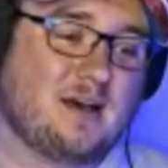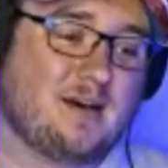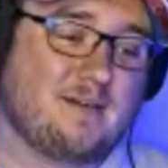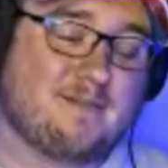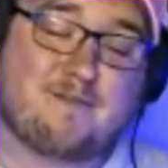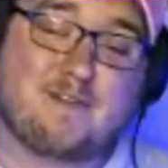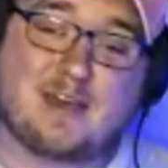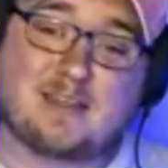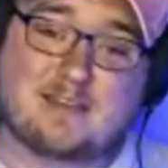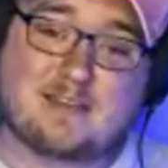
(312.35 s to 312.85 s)

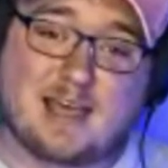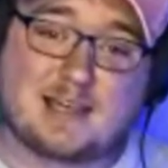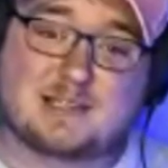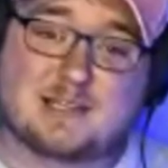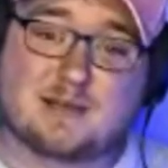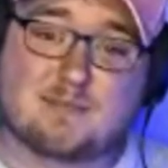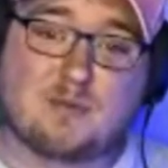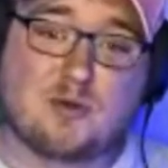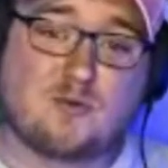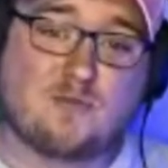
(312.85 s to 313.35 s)

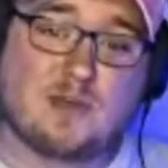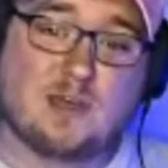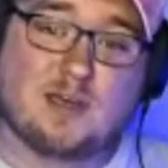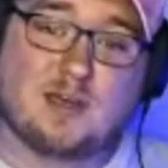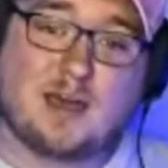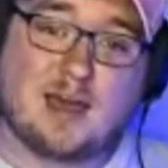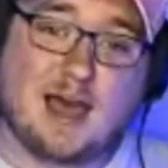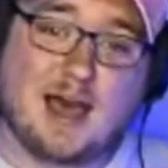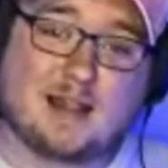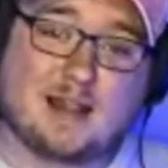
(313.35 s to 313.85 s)
fantastic movie.
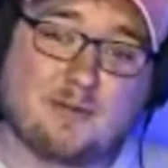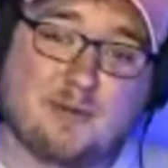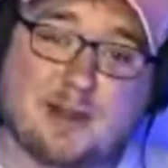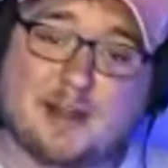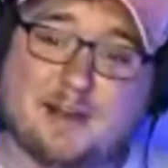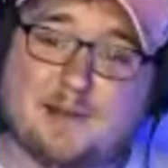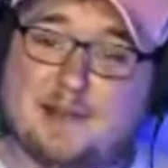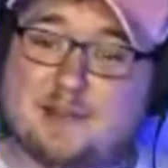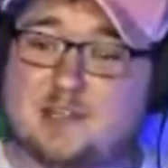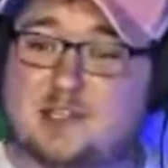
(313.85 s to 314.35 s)
Highly
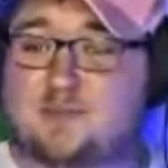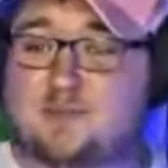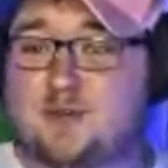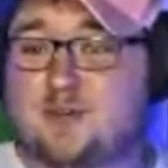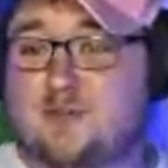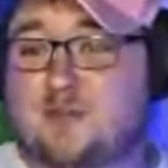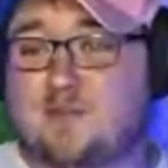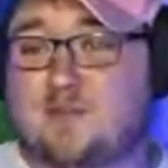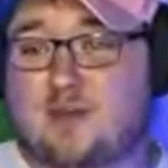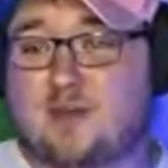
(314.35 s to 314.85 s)
recommend this movie.